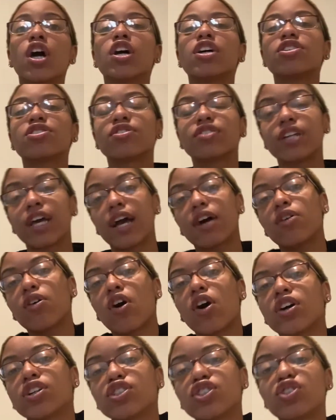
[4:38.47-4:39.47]
So now
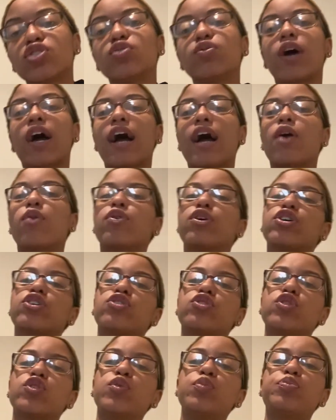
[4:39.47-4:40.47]
on to our
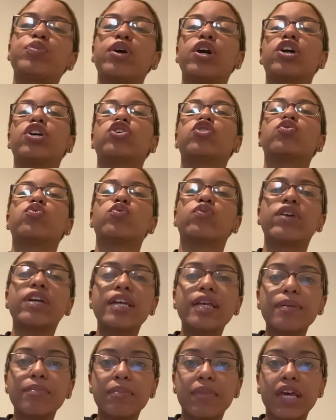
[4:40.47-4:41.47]
group
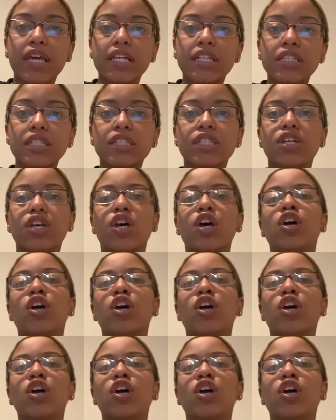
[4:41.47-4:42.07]
agreement.